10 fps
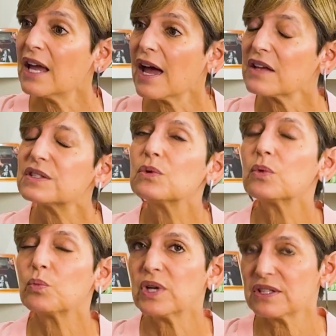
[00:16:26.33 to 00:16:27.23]
Yeah.
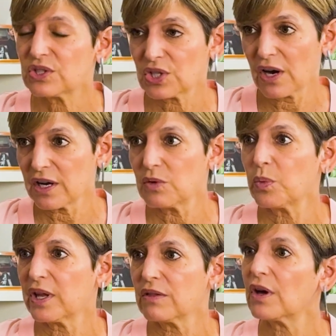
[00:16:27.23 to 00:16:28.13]
So it started
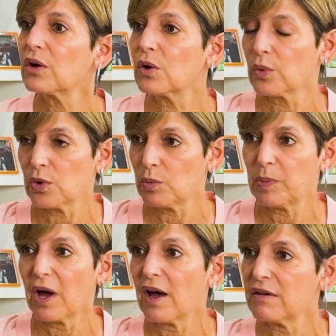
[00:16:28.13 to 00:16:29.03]
with a
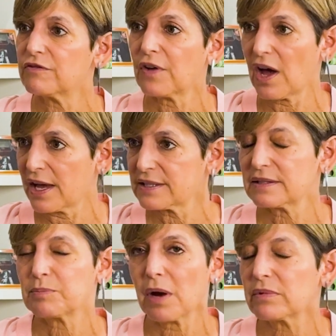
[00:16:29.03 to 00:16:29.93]
group of
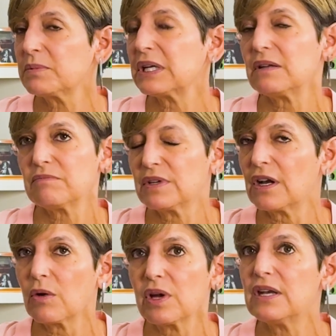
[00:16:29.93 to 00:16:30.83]
us, probably,
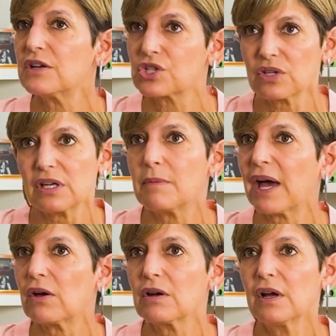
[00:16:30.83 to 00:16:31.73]
initially
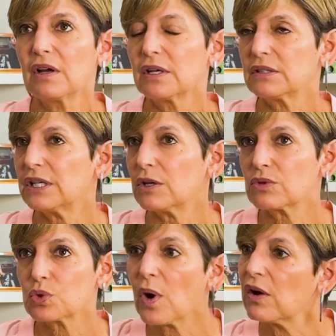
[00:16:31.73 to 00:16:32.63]
about
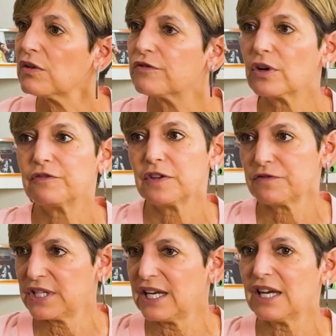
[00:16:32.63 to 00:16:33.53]
12 or
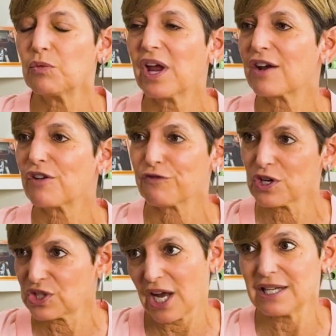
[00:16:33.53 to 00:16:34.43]
15. We had our
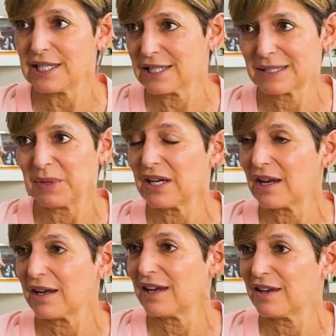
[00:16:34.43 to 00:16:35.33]
first ideas
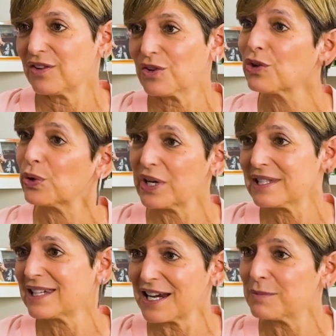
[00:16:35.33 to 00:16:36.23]
meeting in
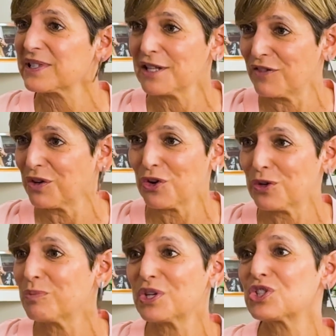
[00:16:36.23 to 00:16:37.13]
Gloria Steinem's living
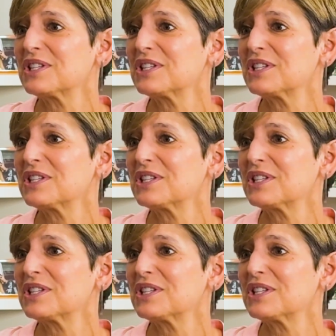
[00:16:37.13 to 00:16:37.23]
room, which